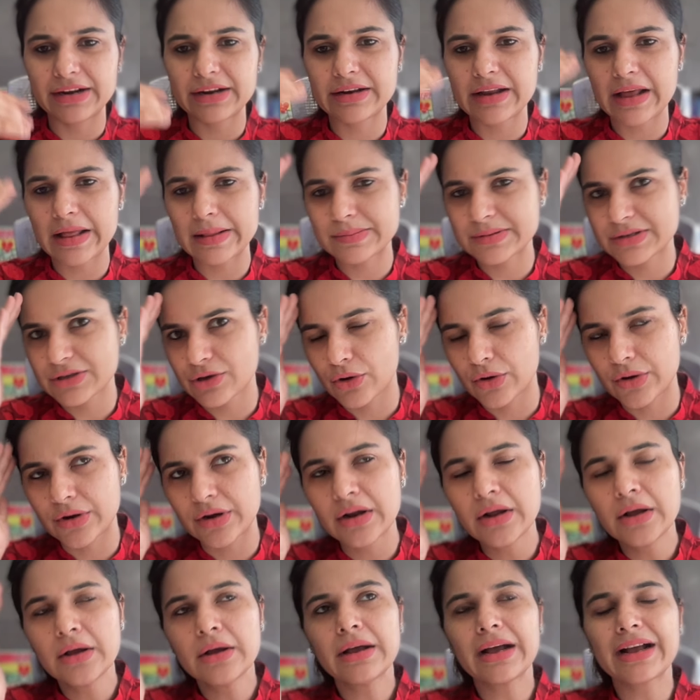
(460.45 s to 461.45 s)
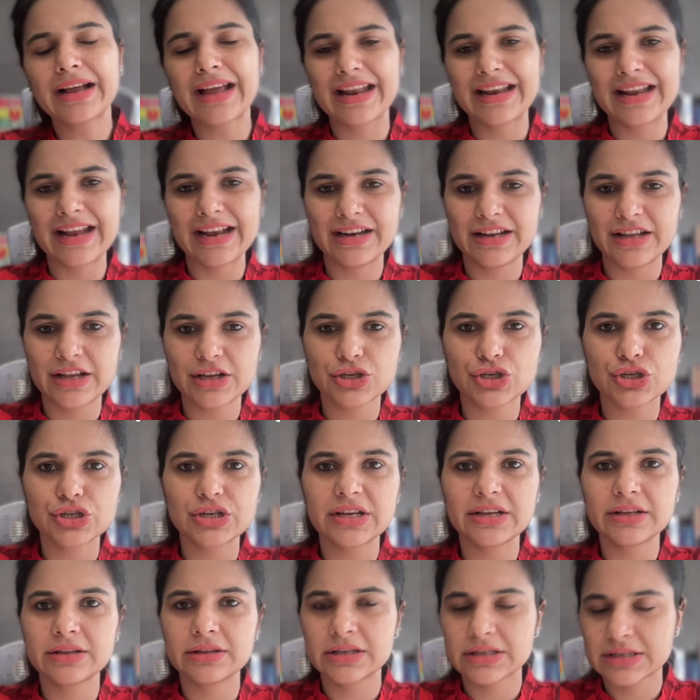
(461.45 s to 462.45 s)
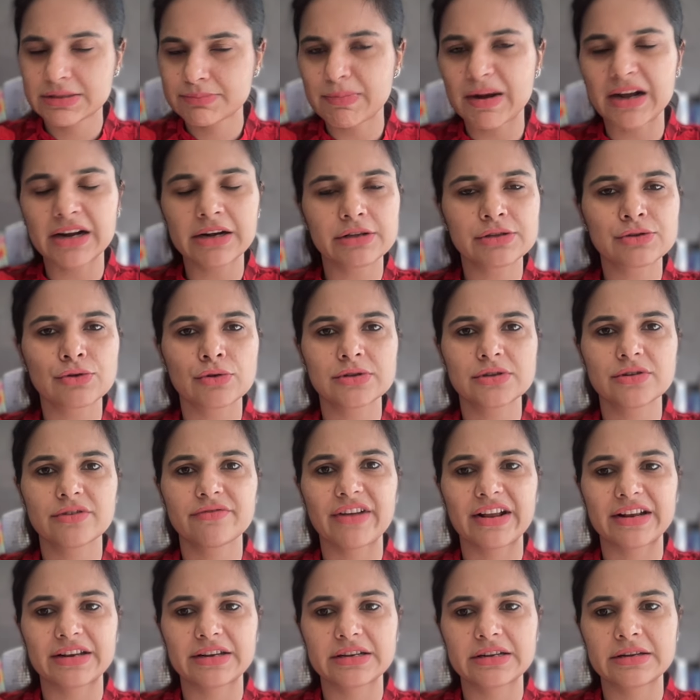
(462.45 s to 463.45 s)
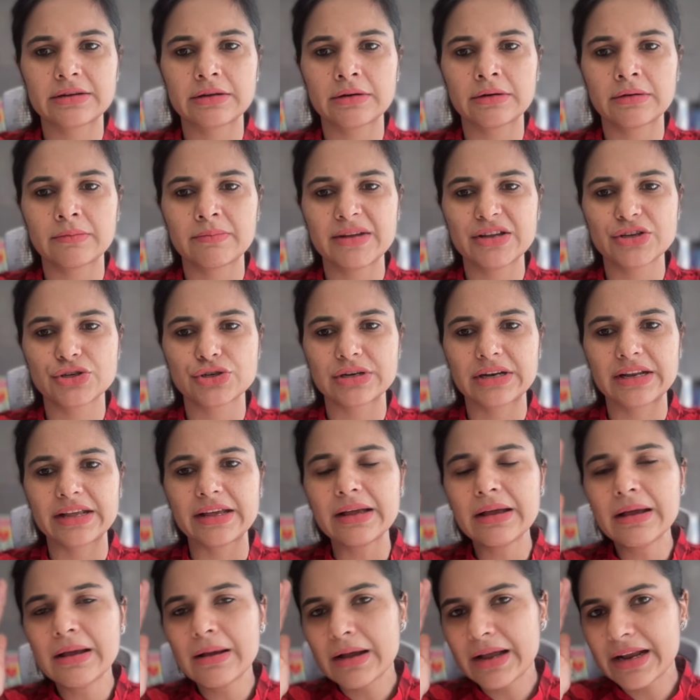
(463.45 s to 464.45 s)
It helps again, ADHD, this part is also affected majorly.